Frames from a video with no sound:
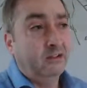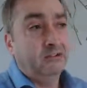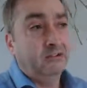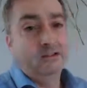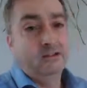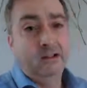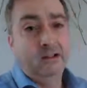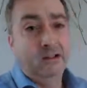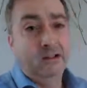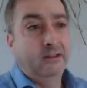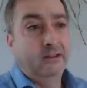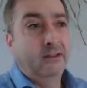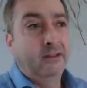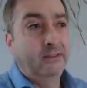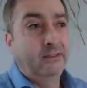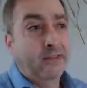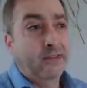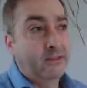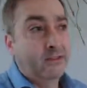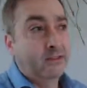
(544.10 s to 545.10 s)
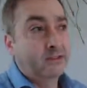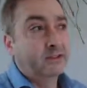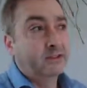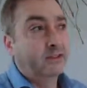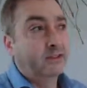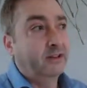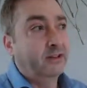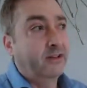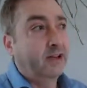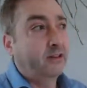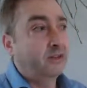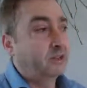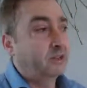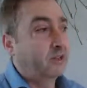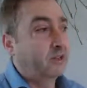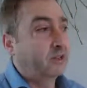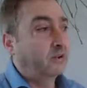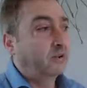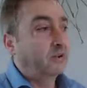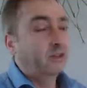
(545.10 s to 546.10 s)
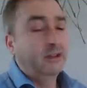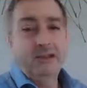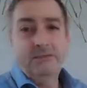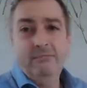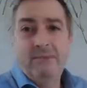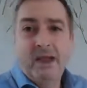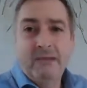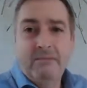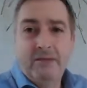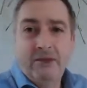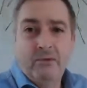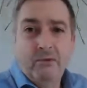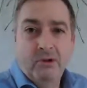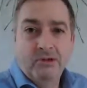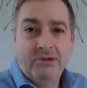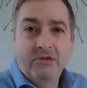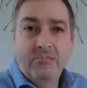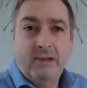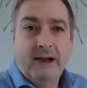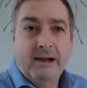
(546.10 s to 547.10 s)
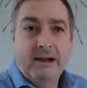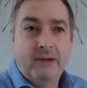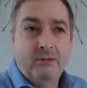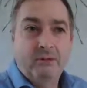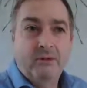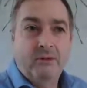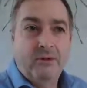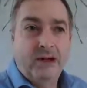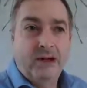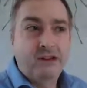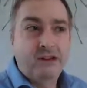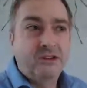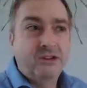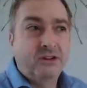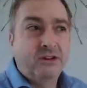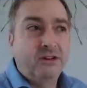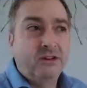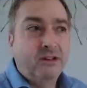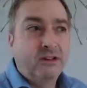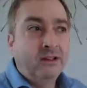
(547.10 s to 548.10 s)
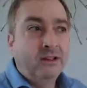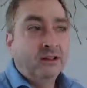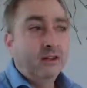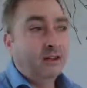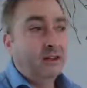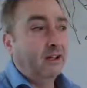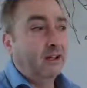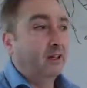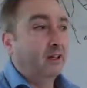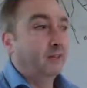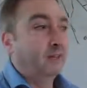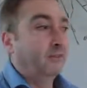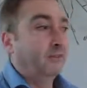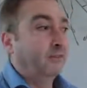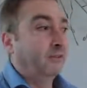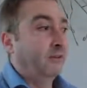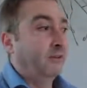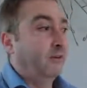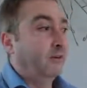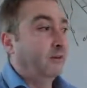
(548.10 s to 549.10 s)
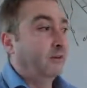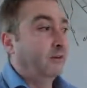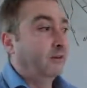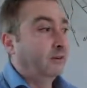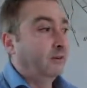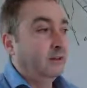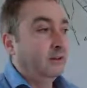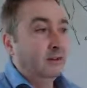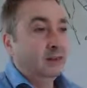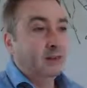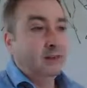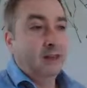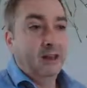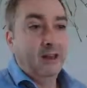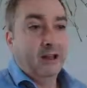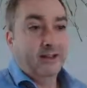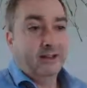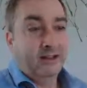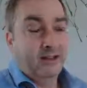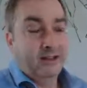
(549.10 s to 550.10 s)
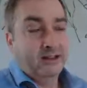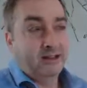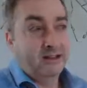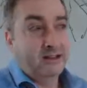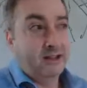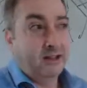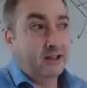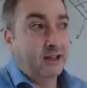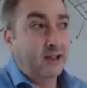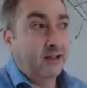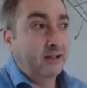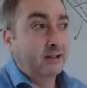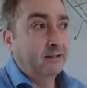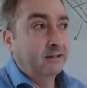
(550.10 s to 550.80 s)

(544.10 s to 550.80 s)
her," and then there's nothing else. So maybe you want a backup question, and so, like I said,